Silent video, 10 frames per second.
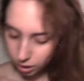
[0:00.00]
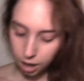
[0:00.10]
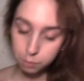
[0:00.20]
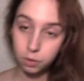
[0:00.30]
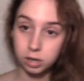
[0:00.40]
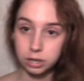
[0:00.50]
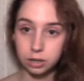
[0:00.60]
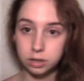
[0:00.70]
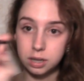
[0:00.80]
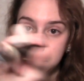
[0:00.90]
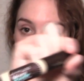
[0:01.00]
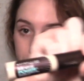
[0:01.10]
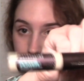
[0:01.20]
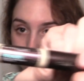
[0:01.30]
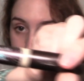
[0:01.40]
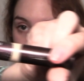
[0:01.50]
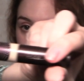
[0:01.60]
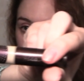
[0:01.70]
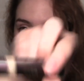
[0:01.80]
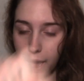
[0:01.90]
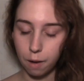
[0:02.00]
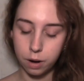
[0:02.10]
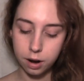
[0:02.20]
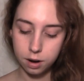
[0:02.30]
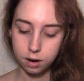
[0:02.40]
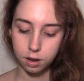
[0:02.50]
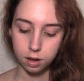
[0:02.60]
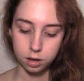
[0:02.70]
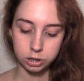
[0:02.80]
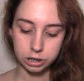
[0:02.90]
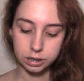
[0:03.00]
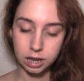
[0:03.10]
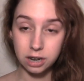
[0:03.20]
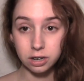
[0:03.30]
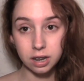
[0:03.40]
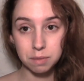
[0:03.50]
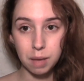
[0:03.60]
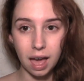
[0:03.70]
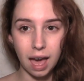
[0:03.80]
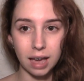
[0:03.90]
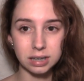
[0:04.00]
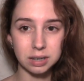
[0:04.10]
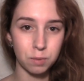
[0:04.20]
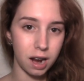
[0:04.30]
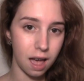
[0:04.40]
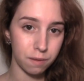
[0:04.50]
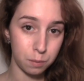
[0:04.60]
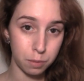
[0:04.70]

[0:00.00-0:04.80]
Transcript: Now I'm going to use the Maybelline Mineral Power just underneath my eyes and where I have